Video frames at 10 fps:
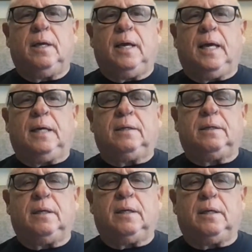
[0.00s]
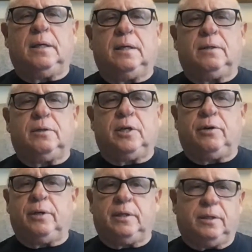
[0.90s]
and
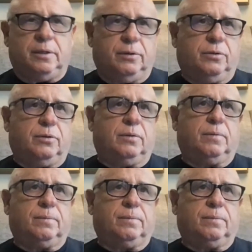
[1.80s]
charioteers.